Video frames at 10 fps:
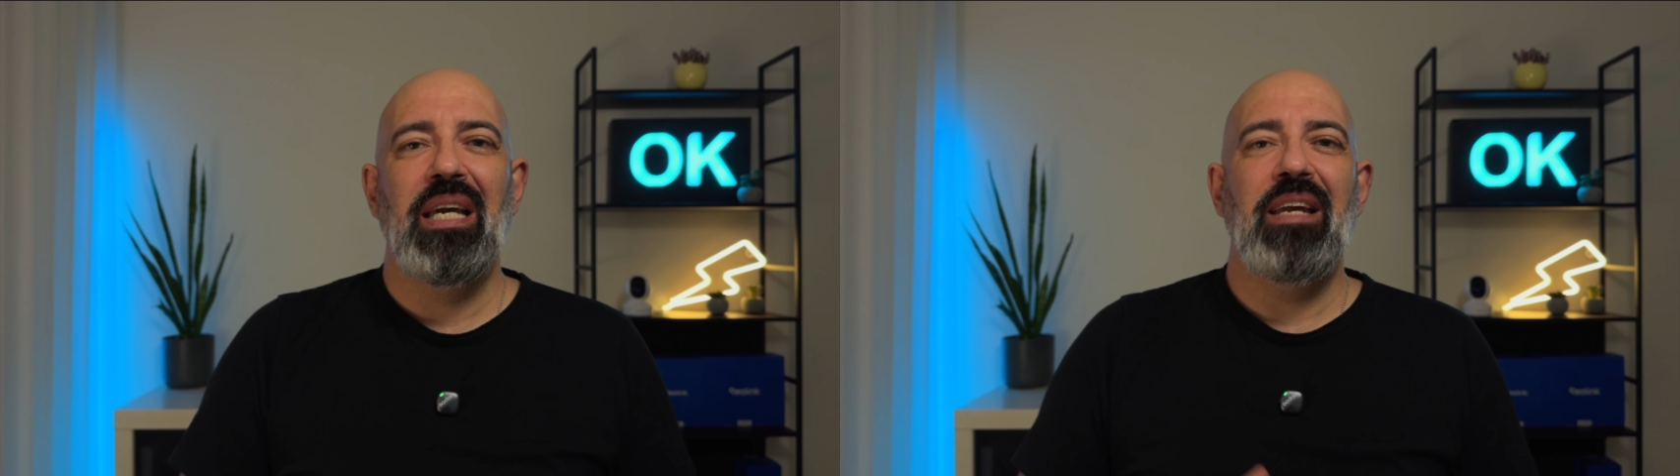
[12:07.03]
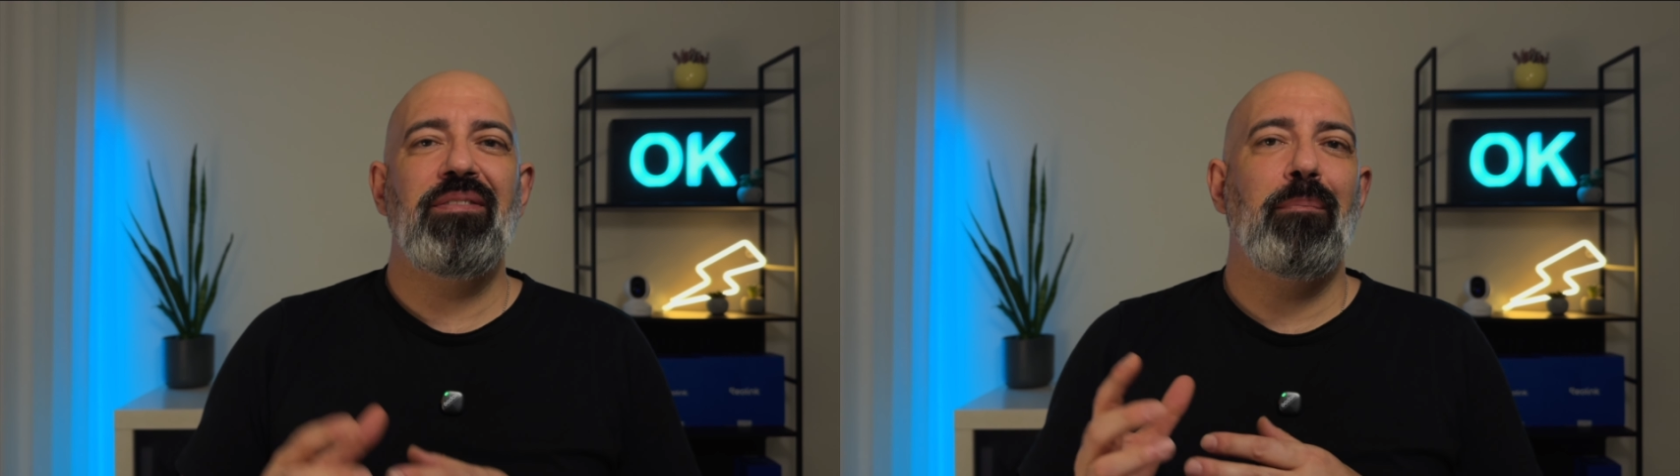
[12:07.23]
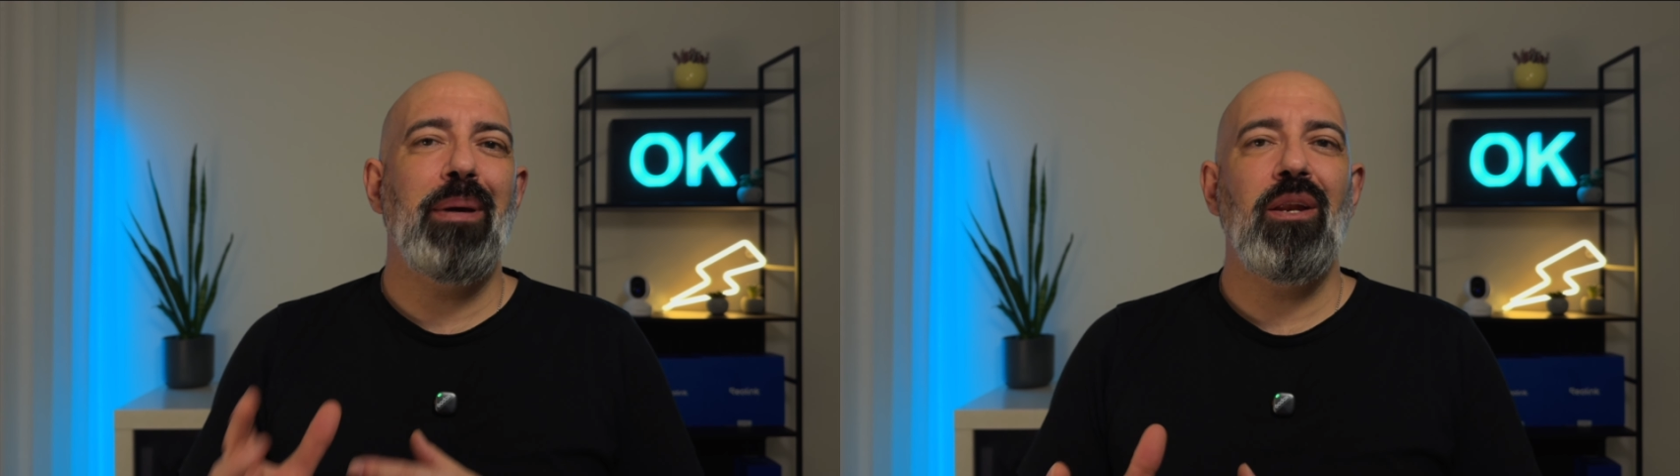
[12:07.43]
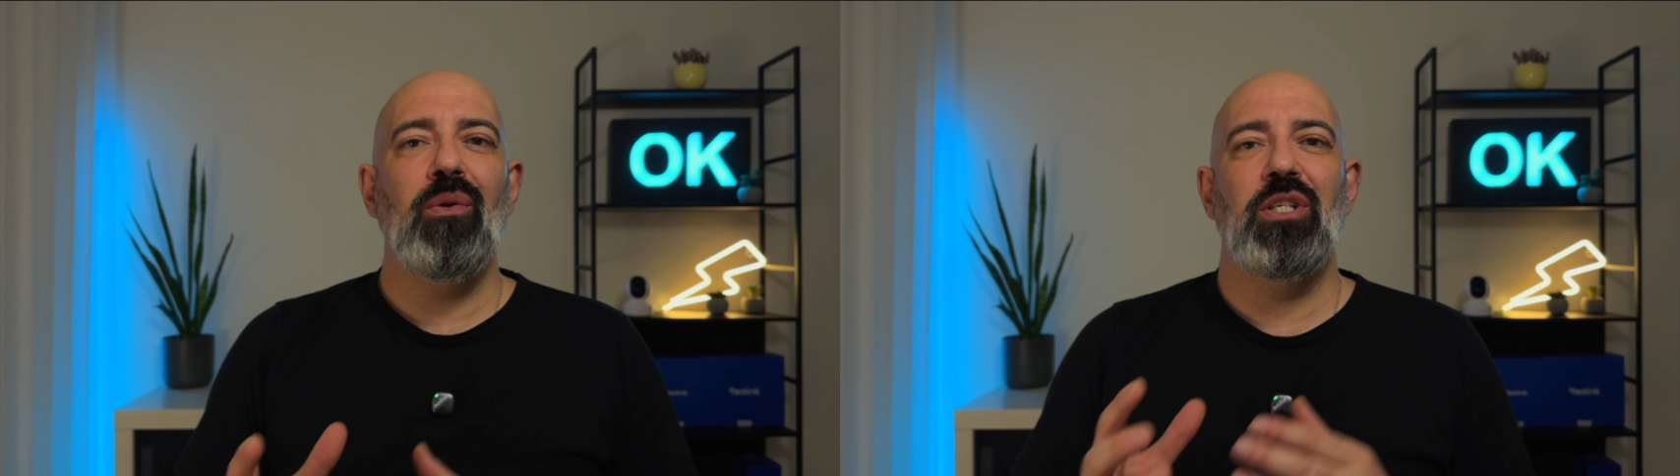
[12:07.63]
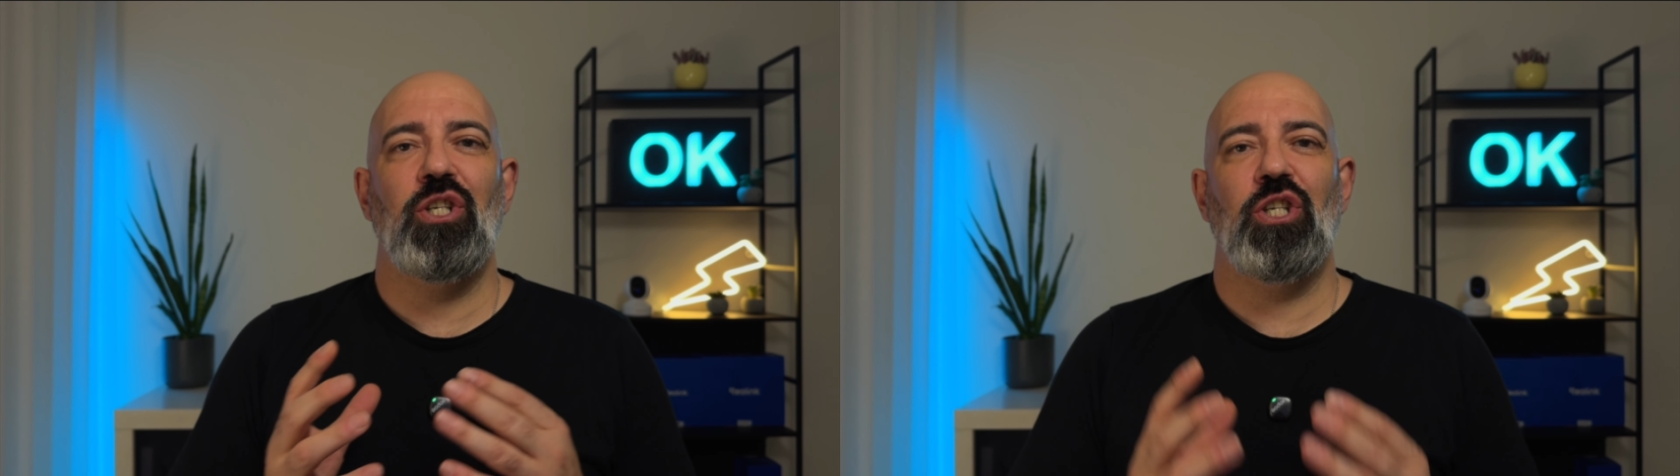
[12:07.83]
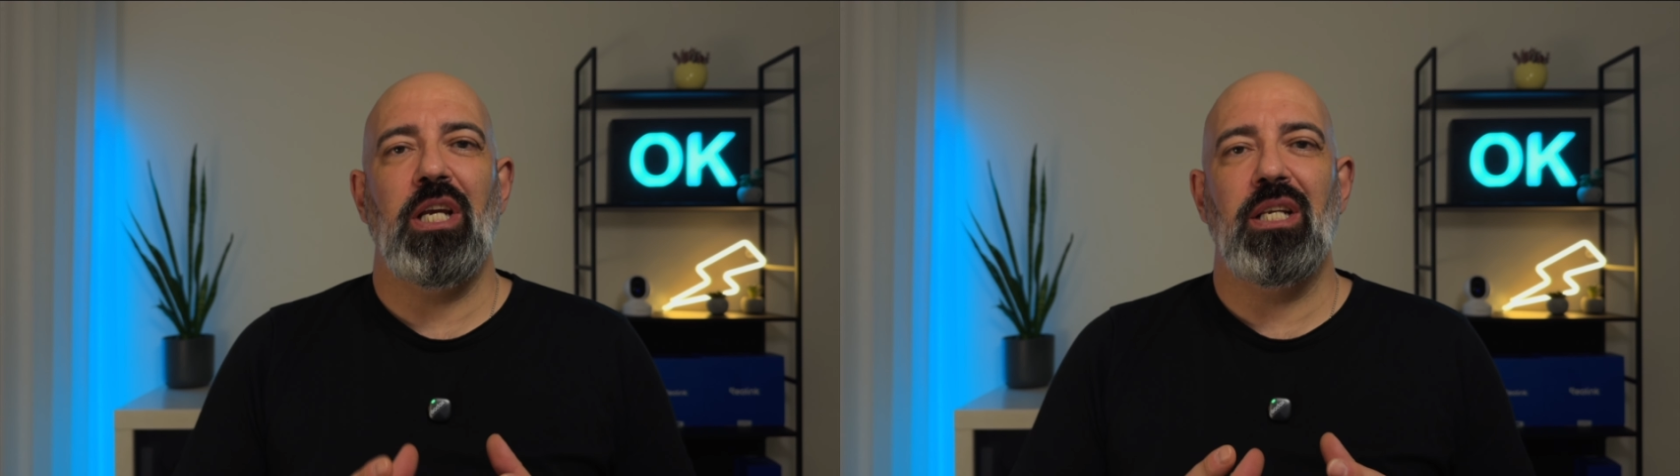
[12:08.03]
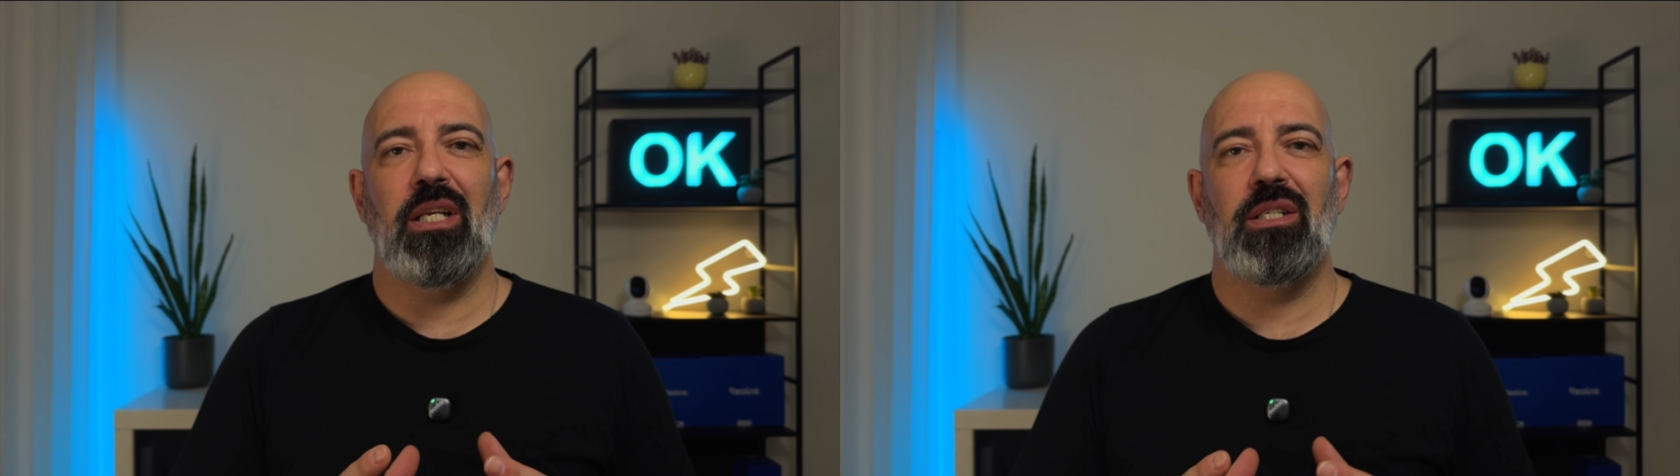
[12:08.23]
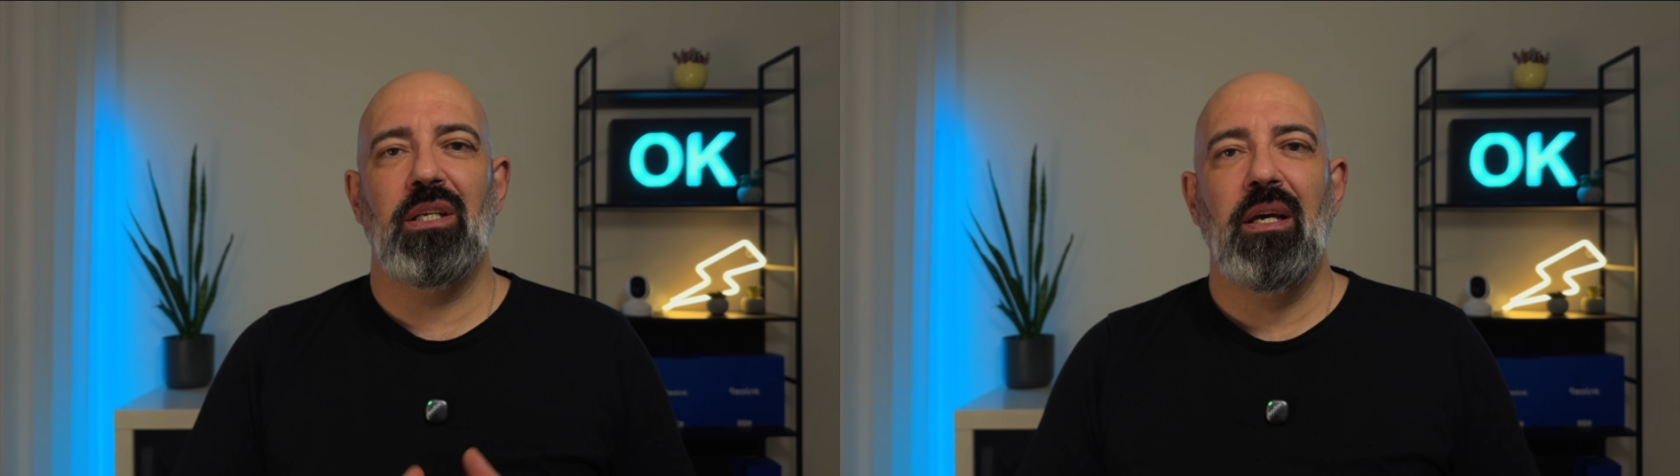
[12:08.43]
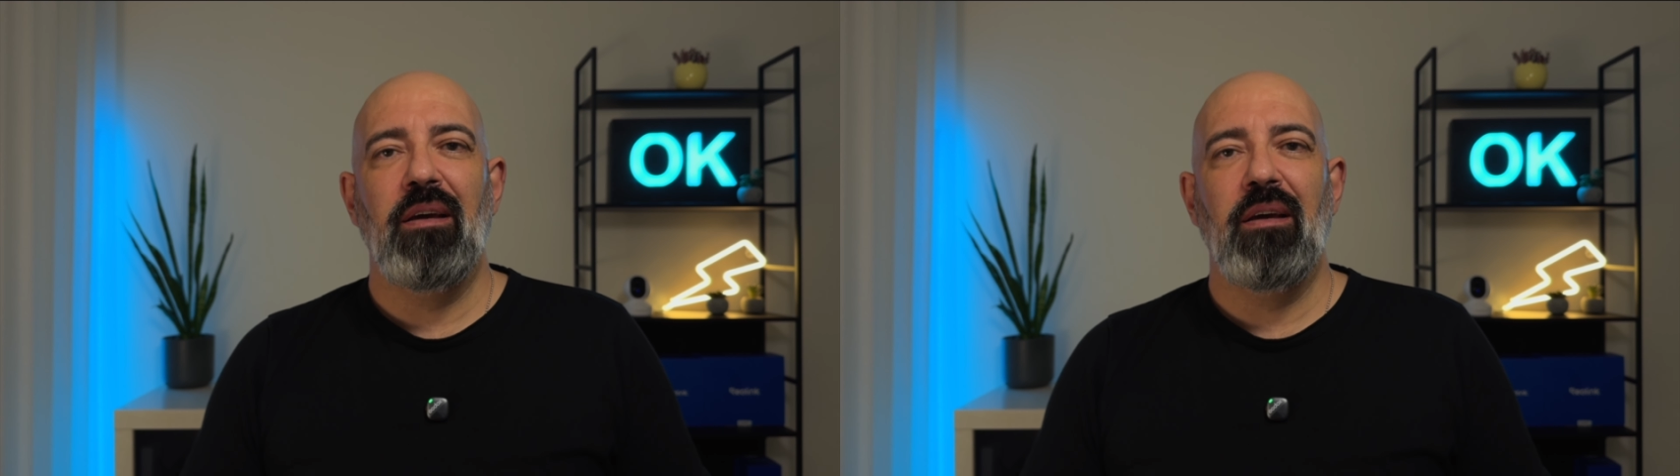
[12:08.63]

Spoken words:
If the panel is shaded,